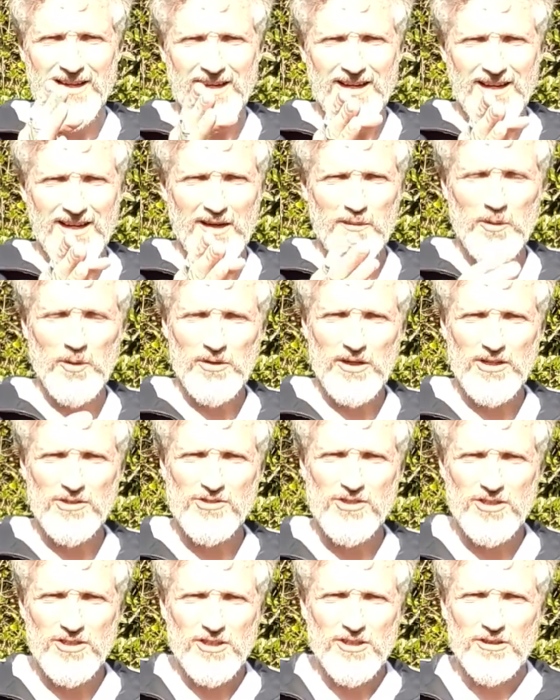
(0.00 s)
and looking
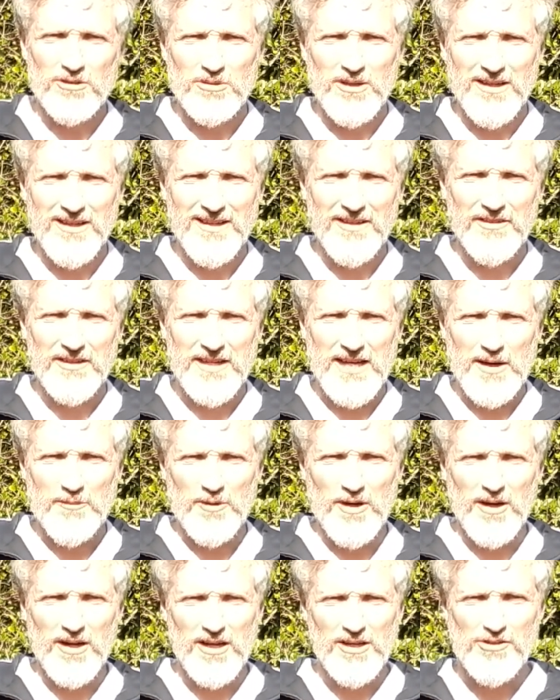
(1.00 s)
to you, the camera.
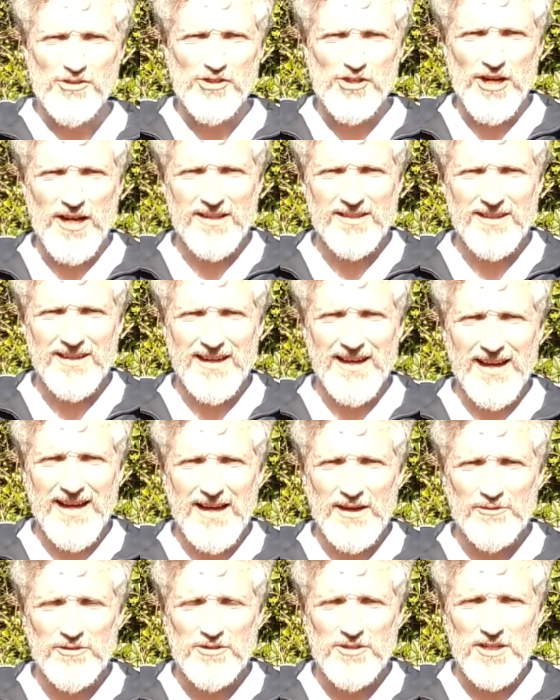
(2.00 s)
Check
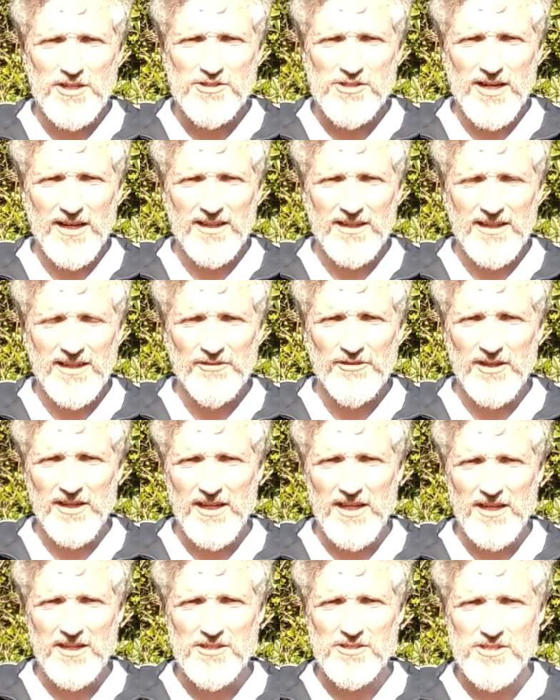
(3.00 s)
out the detail here. The
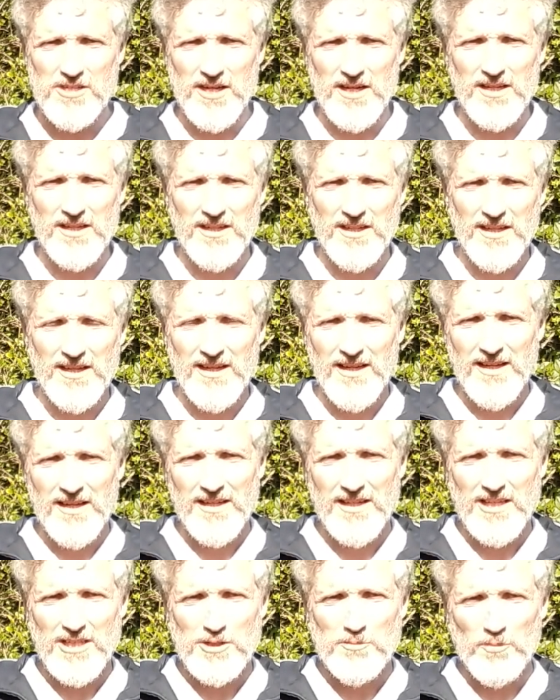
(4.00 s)
hikate
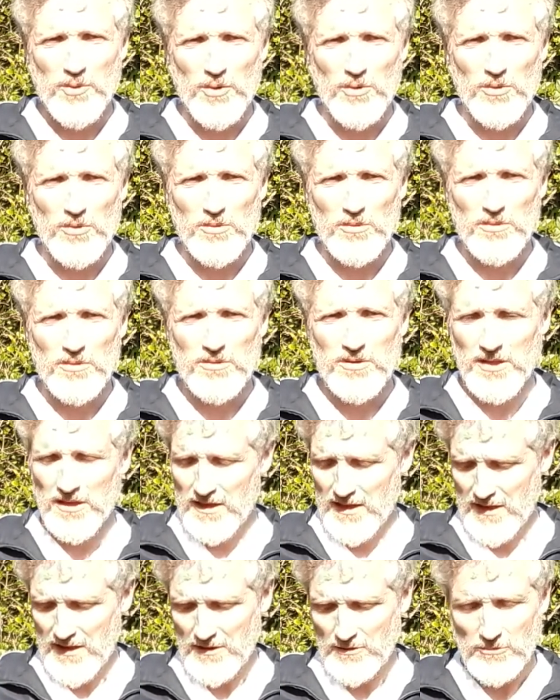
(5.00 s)
is pulled
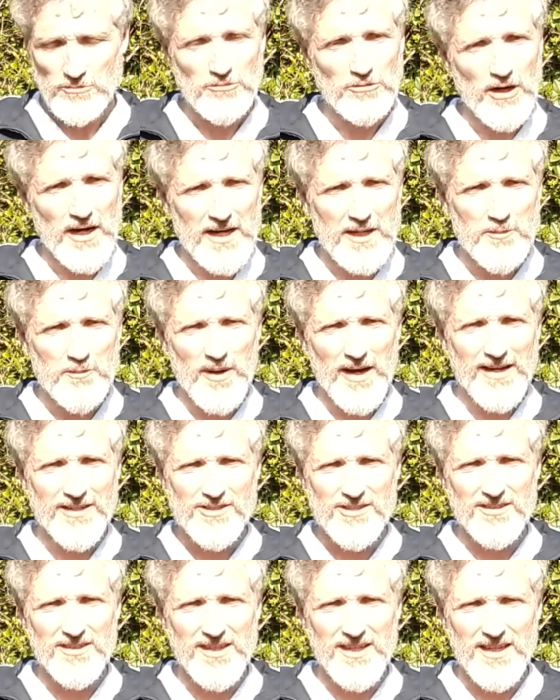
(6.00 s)
right back to
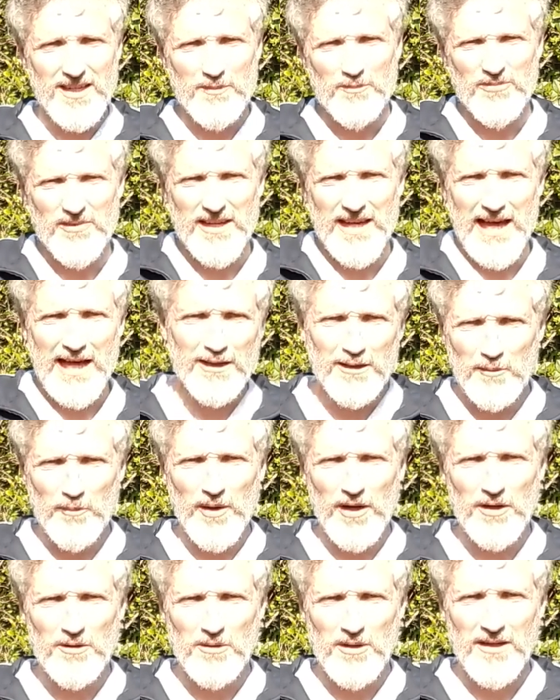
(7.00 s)
the hip. The
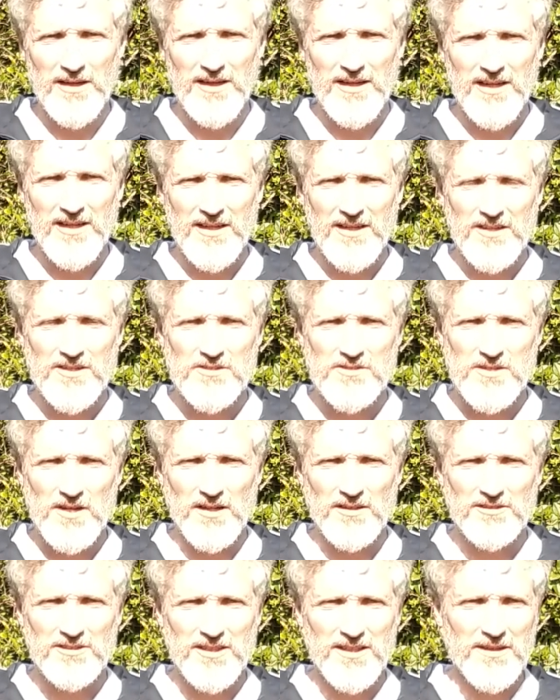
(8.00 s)
elbow is
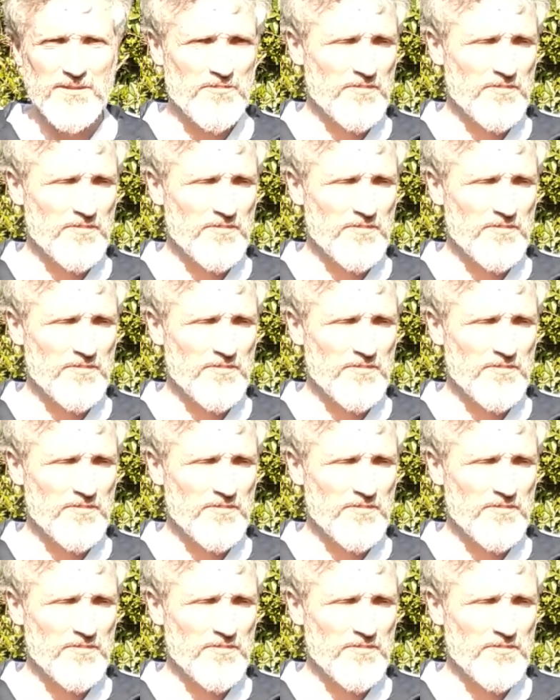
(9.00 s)
tucked in.